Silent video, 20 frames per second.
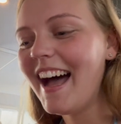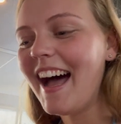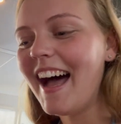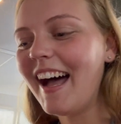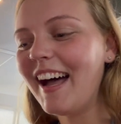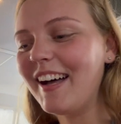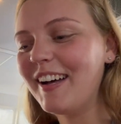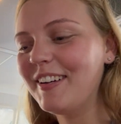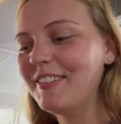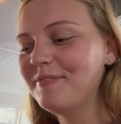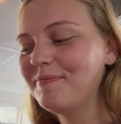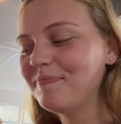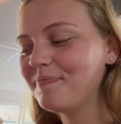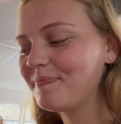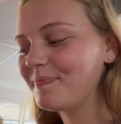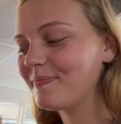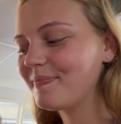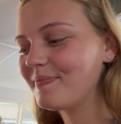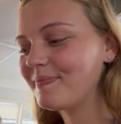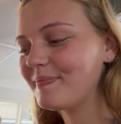Um,
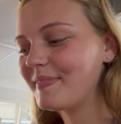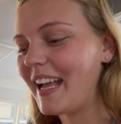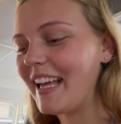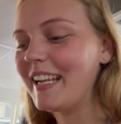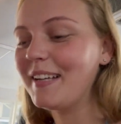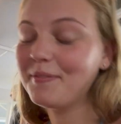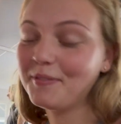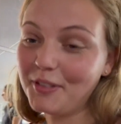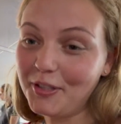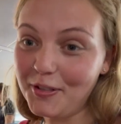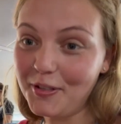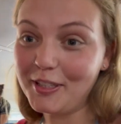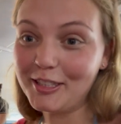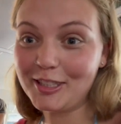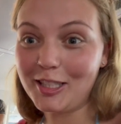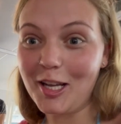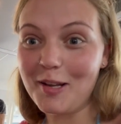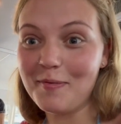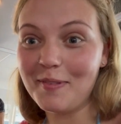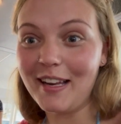and I'm doing the scuba